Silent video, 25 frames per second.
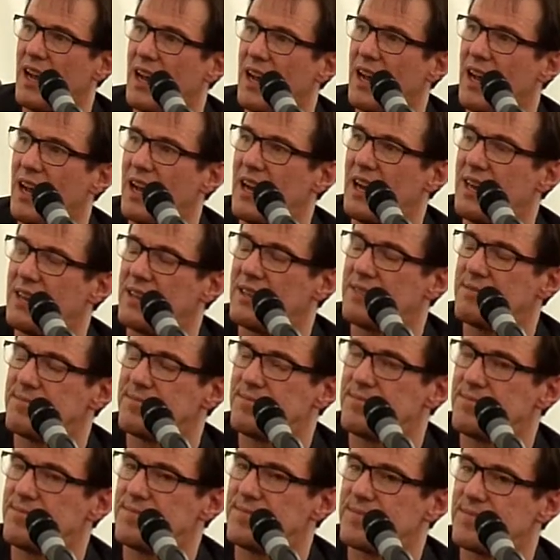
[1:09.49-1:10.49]

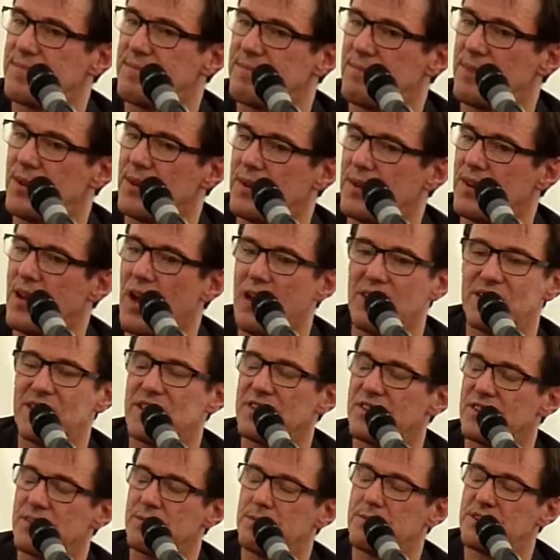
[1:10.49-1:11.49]
But no, I
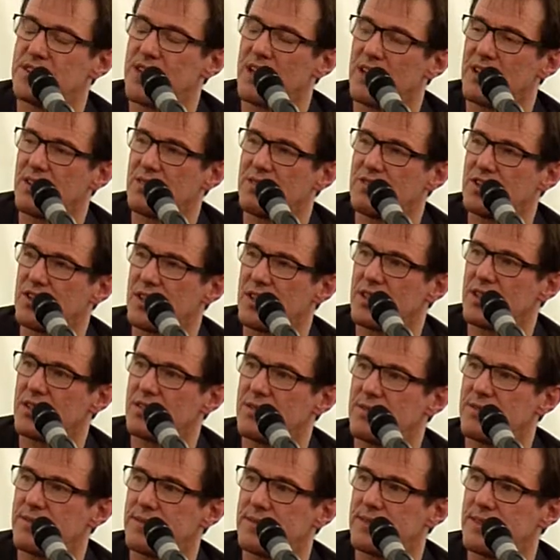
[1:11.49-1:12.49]
didn't do Bizarre Love
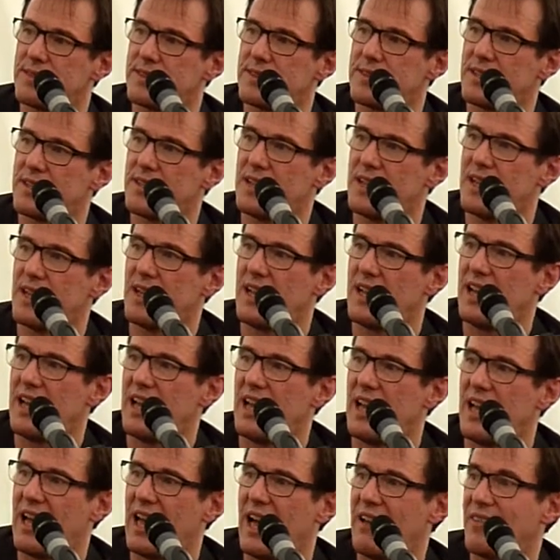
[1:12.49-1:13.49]
Triangle.
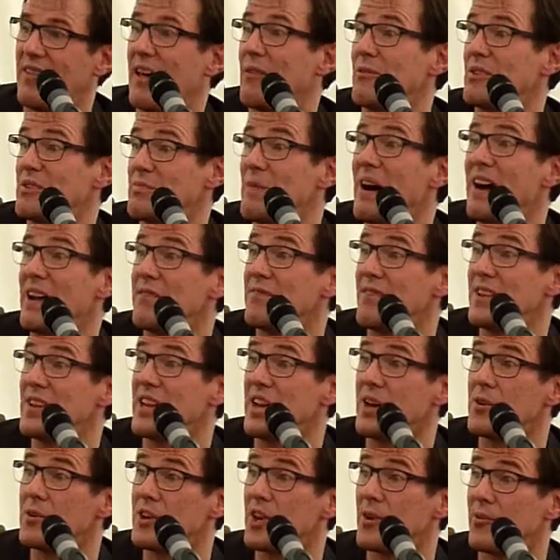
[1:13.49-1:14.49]
And that was my
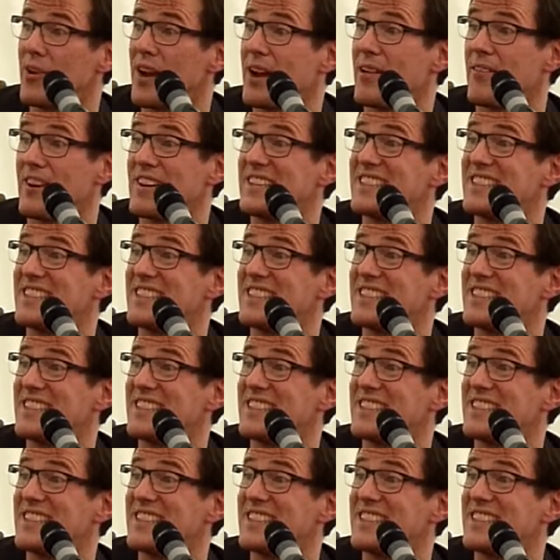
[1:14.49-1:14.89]
video career in